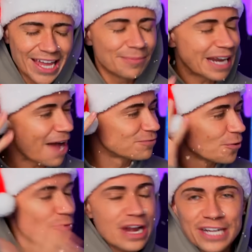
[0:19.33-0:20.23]
am gonna have to
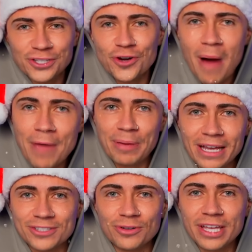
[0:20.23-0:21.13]
redo my
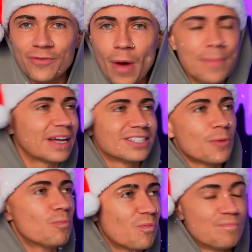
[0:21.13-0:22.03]
pixel giveaway because
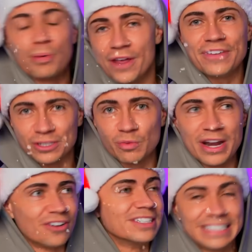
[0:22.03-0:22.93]
the previous
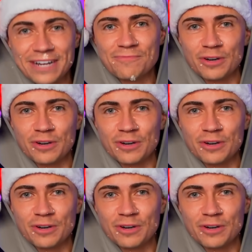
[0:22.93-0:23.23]
winner didn't